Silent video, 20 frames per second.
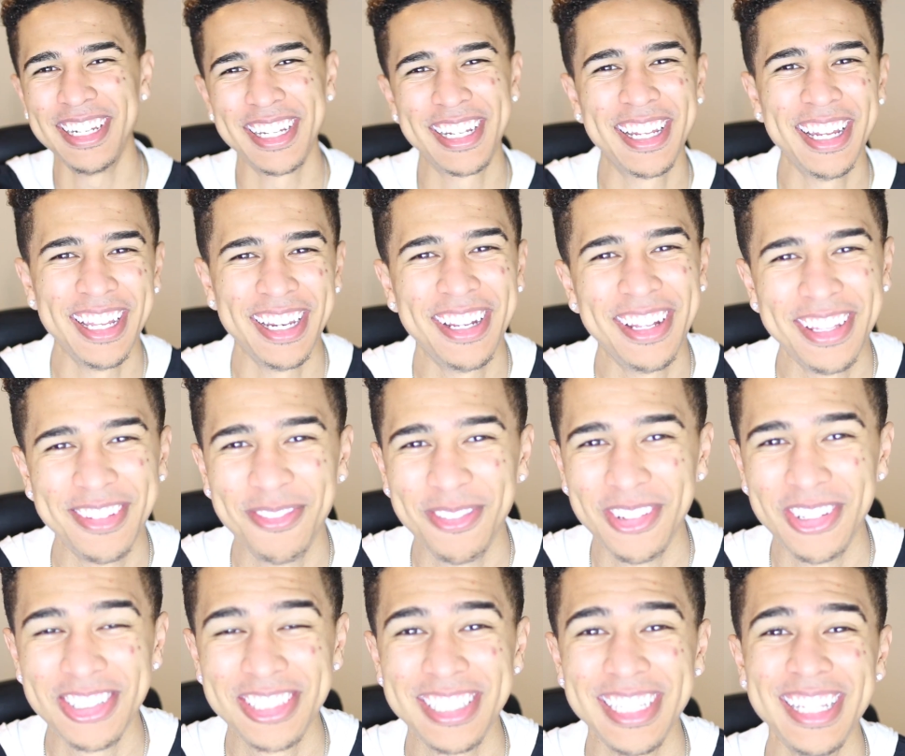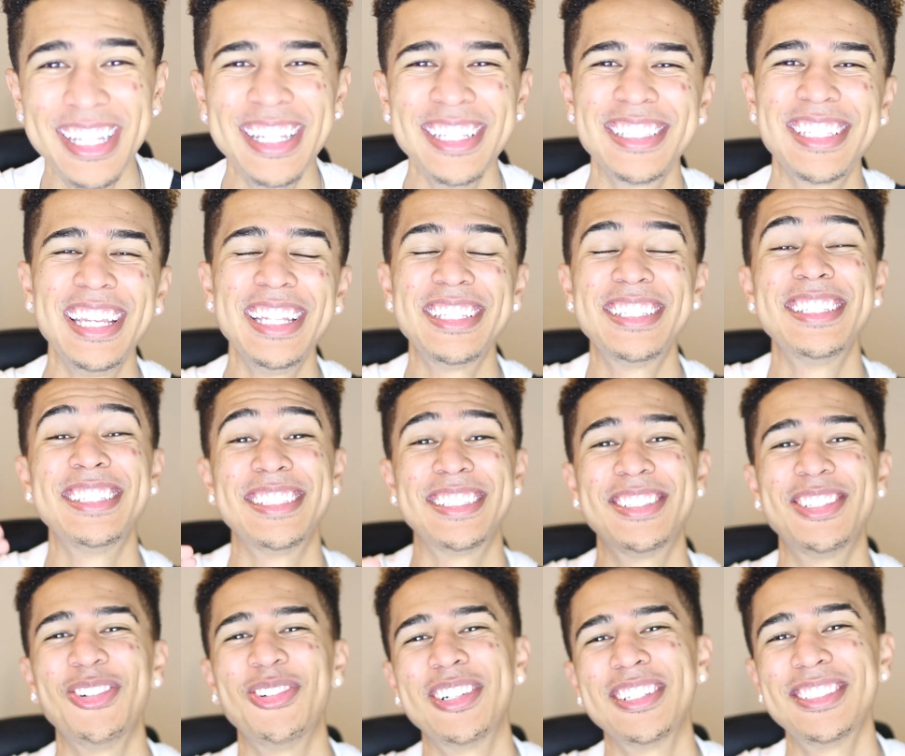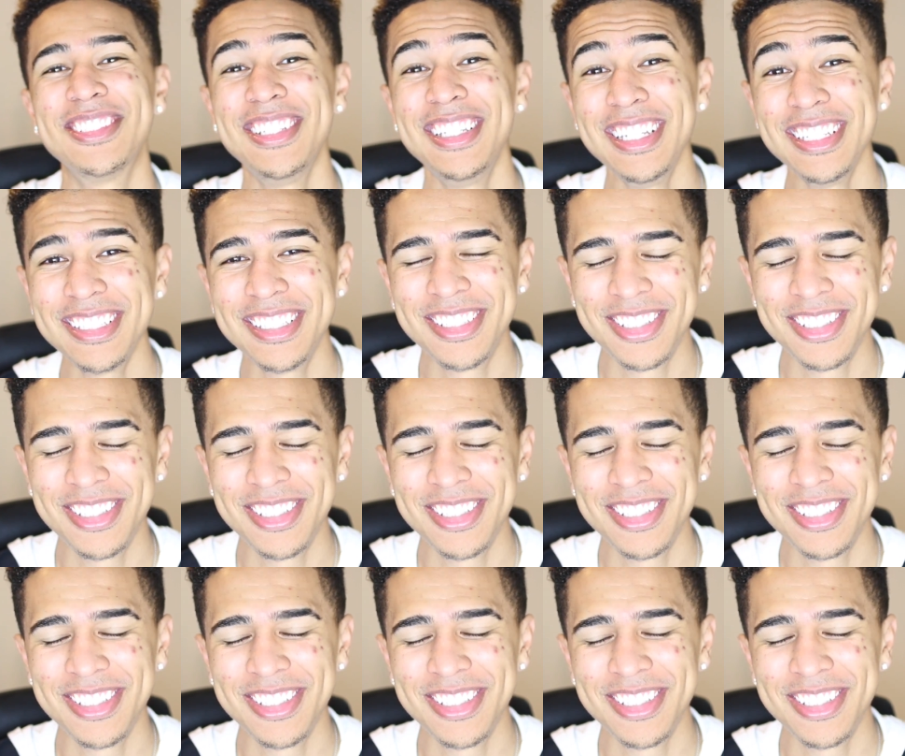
gonna cut all the bullshit. Let's get to the story. So this